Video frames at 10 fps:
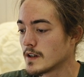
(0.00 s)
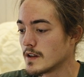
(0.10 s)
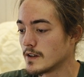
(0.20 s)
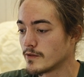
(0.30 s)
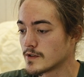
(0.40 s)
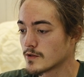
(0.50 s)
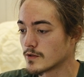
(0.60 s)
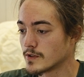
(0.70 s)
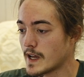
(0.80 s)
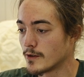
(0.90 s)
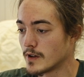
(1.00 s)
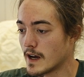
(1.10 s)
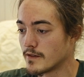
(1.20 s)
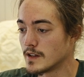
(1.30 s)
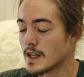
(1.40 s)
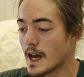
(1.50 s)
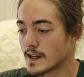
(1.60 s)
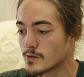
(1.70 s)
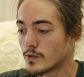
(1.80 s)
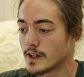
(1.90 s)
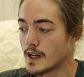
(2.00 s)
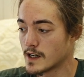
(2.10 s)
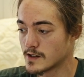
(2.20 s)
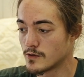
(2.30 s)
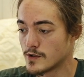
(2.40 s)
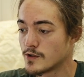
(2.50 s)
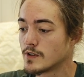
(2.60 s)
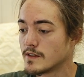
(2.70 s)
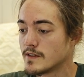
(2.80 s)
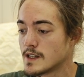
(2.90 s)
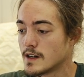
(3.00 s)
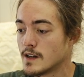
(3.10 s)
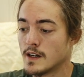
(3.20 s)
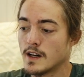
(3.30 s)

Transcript: Then if you scroll down, you have the X1 and X2 student visa,